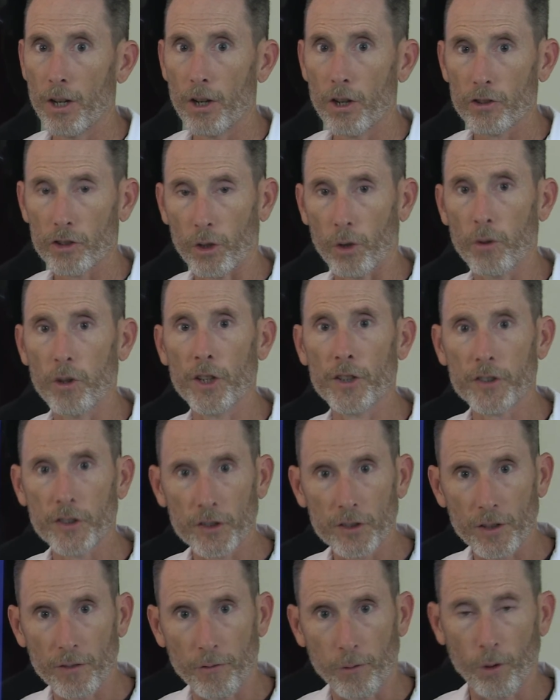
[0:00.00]
So this
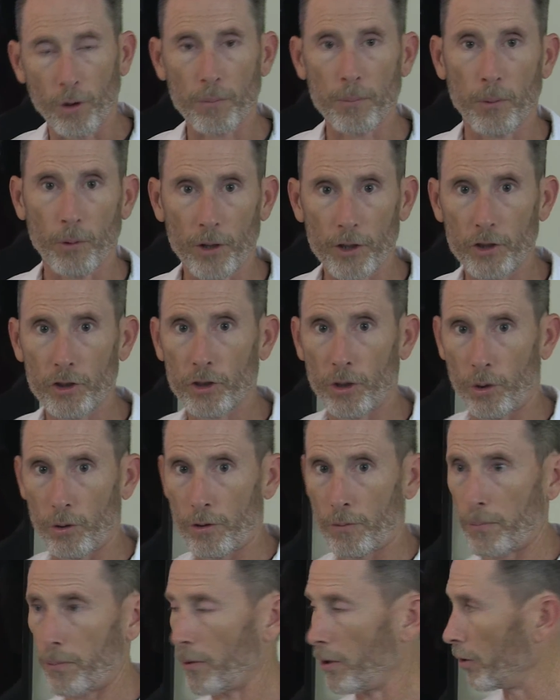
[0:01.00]
is the 4-point
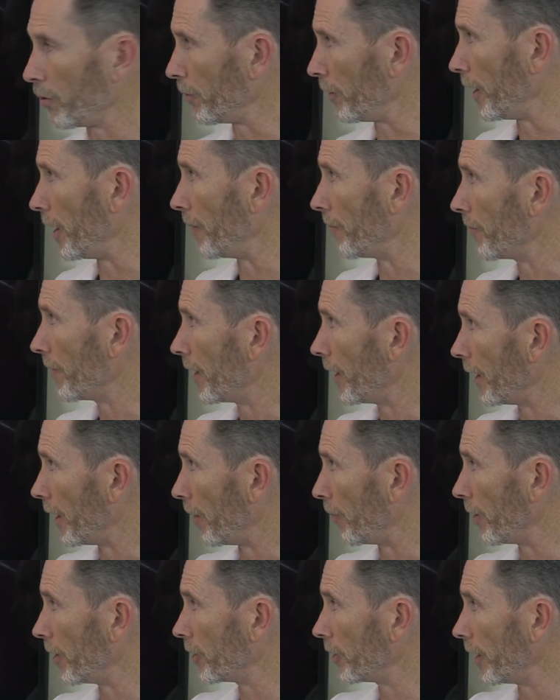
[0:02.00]
shoulder program, and
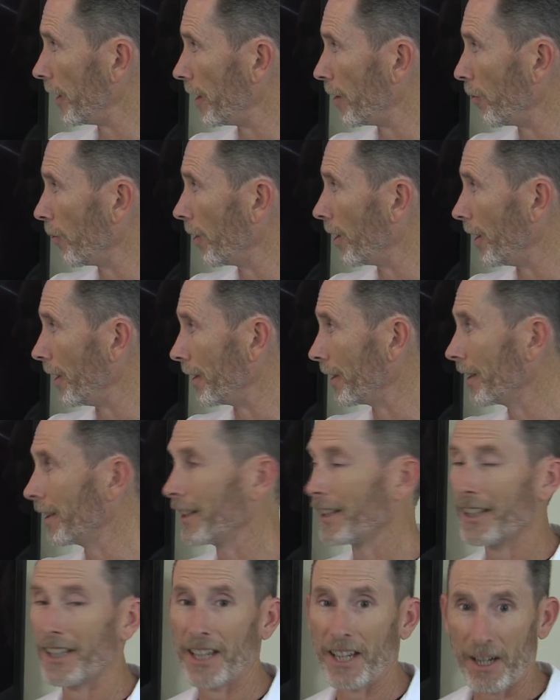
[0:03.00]
I'm going to tell you what,
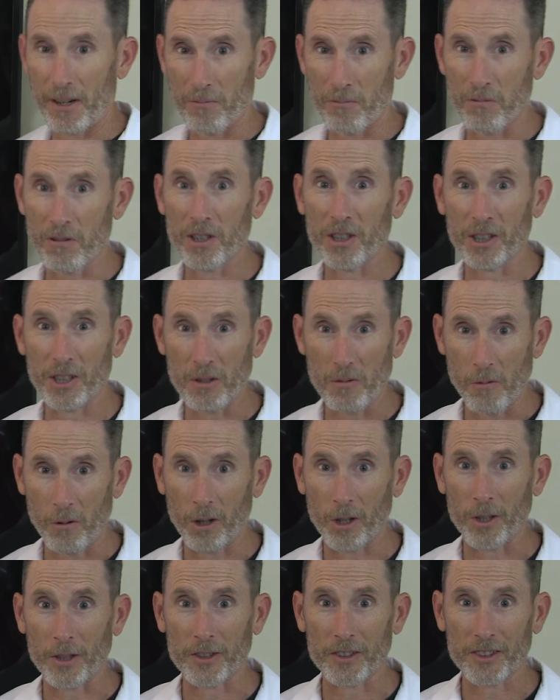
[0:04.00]
it really
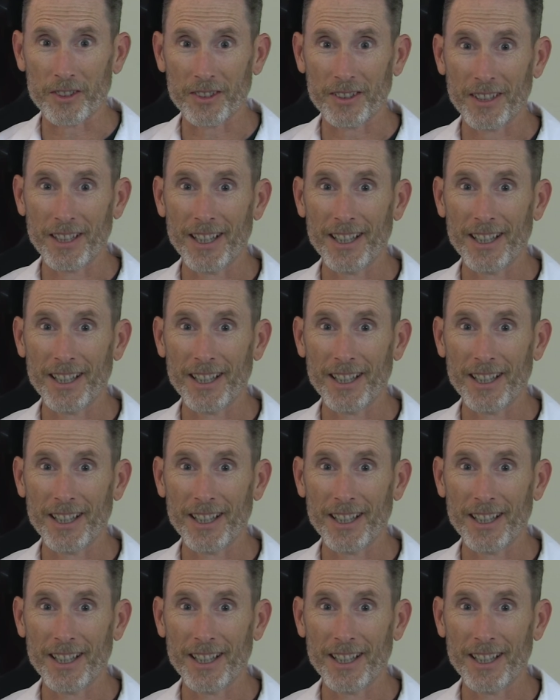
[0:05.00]
works.